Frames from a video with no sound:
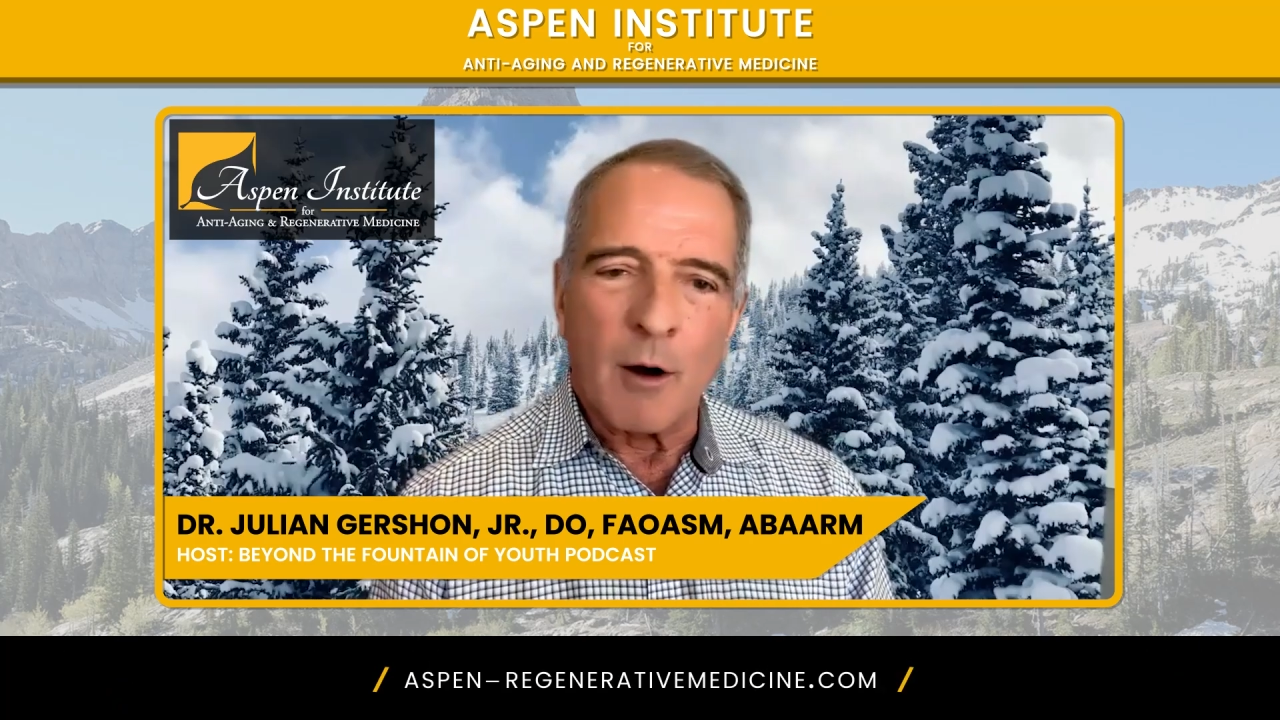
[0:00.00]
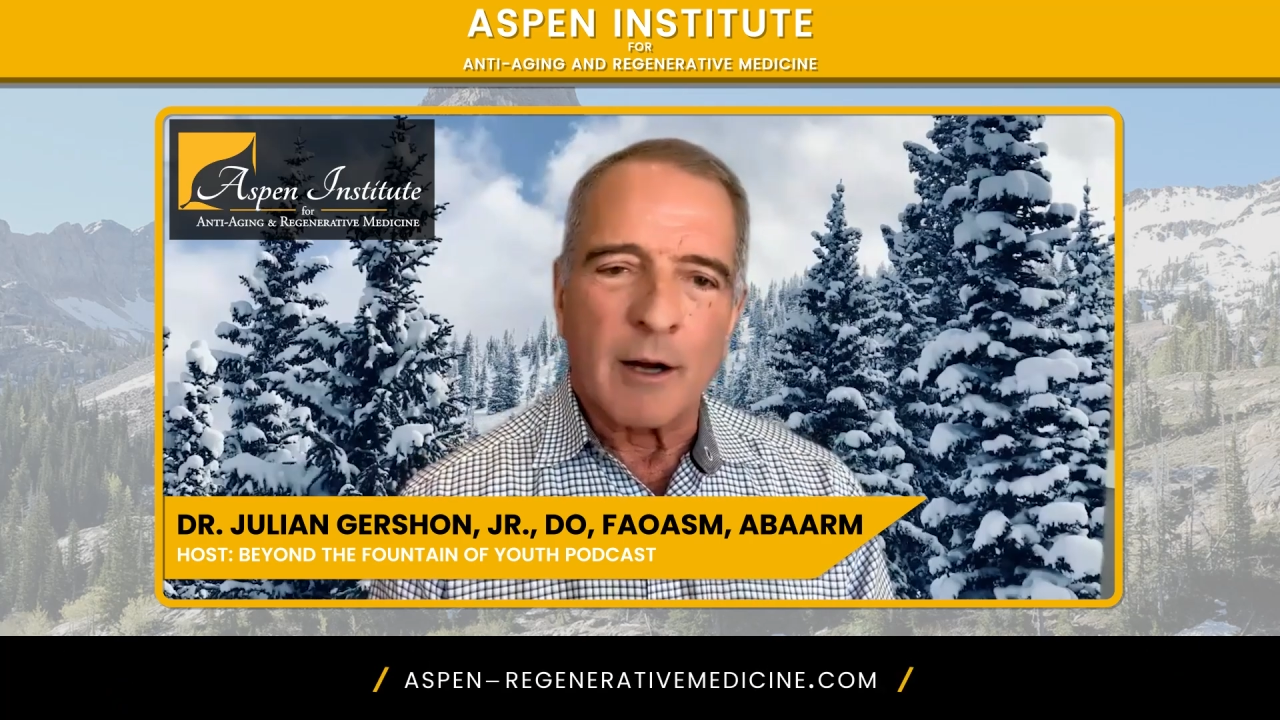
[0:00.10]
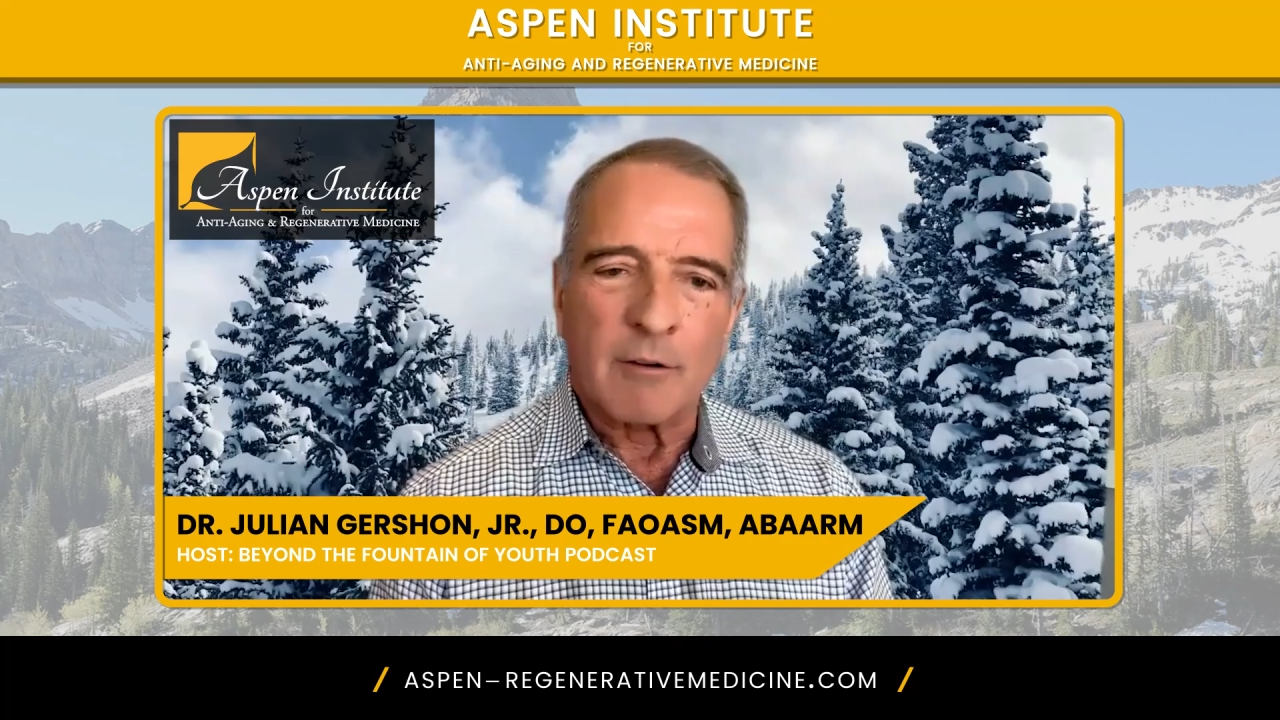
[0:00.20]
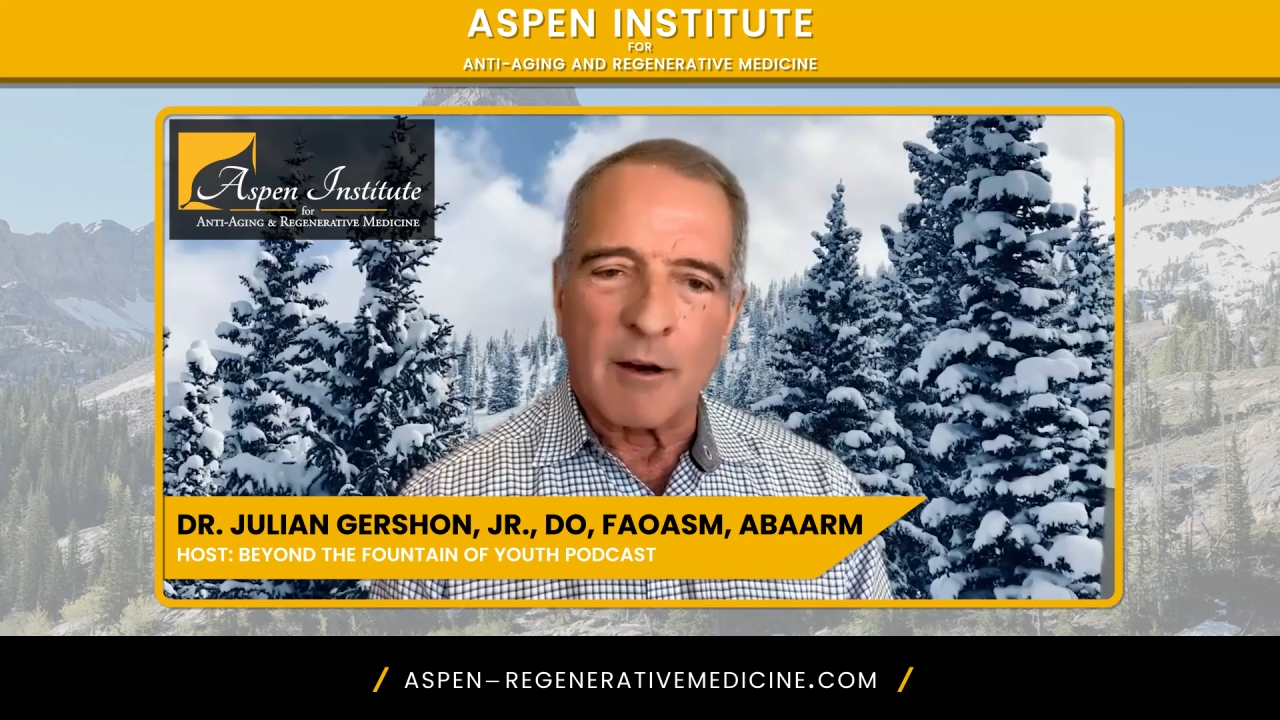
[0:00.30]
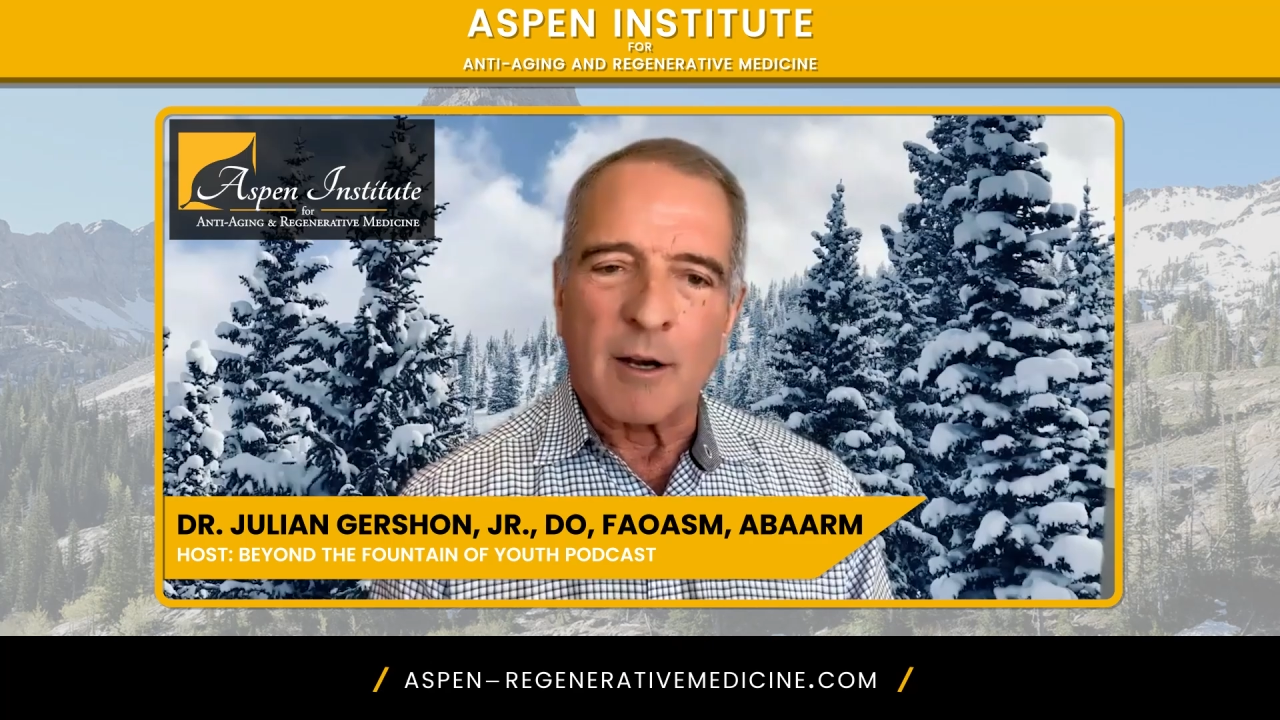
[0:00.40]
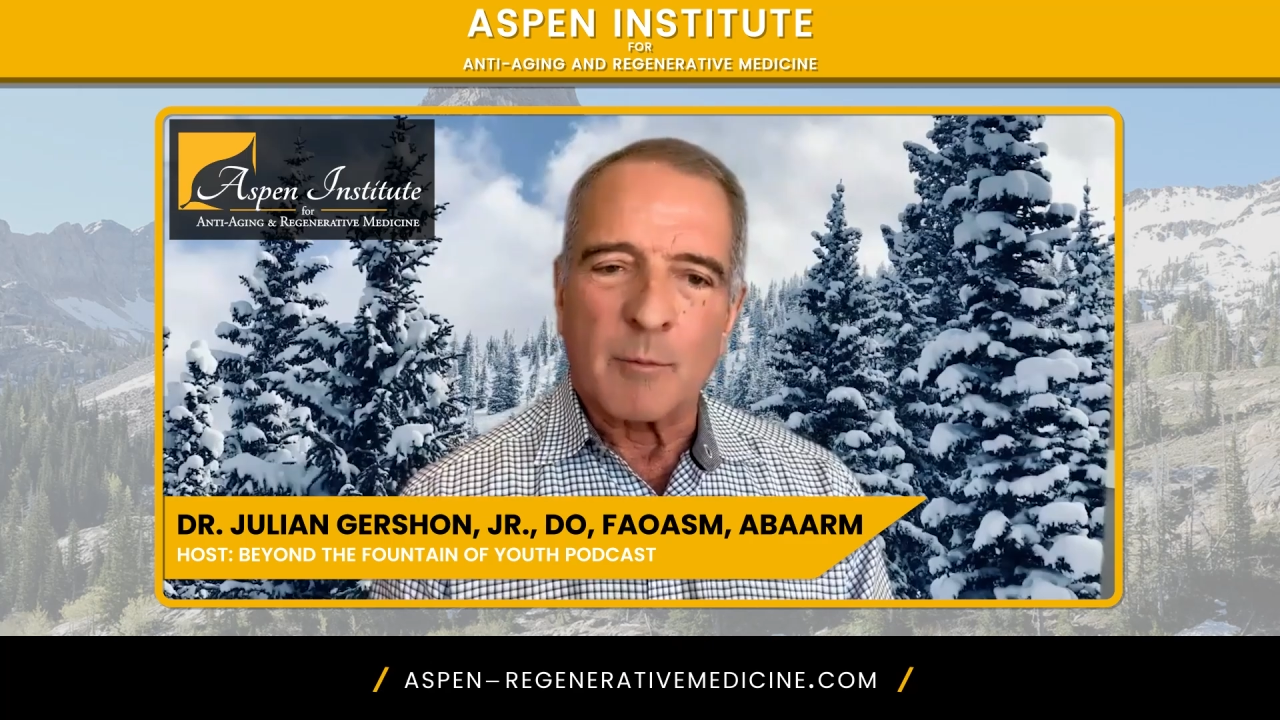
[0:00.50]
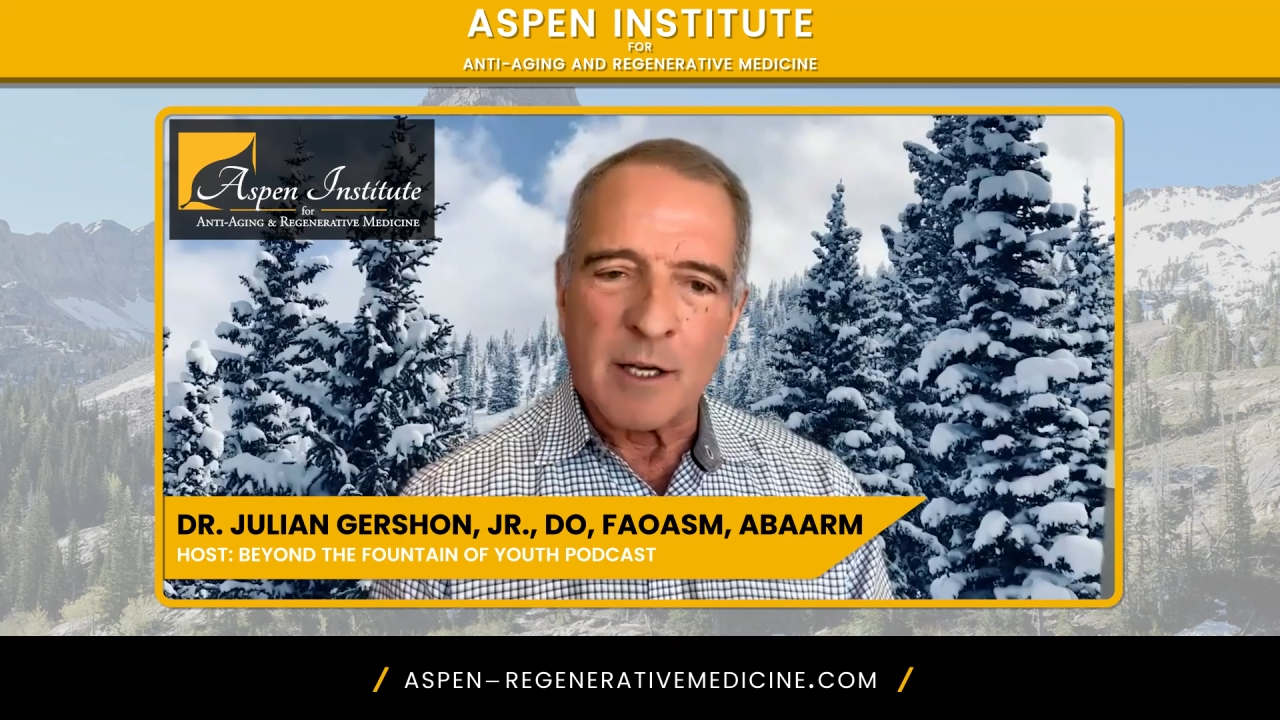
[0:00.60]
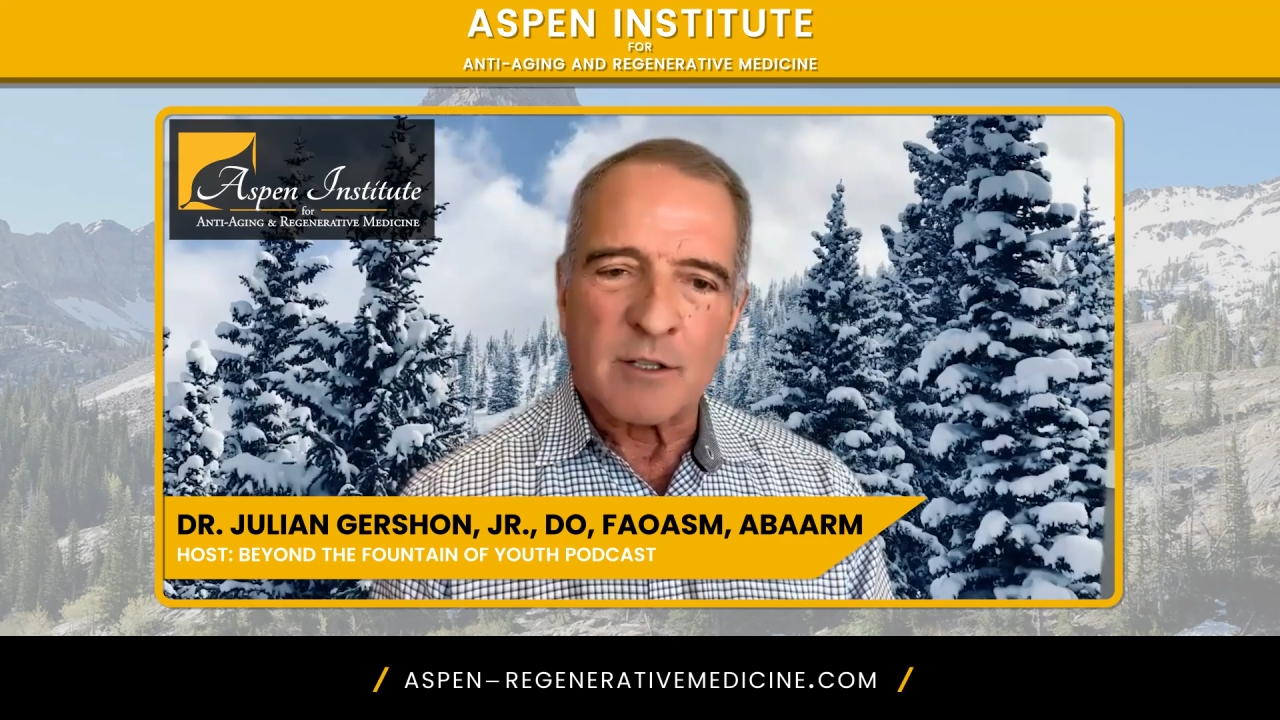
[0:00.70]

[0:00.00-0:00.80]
I walk around in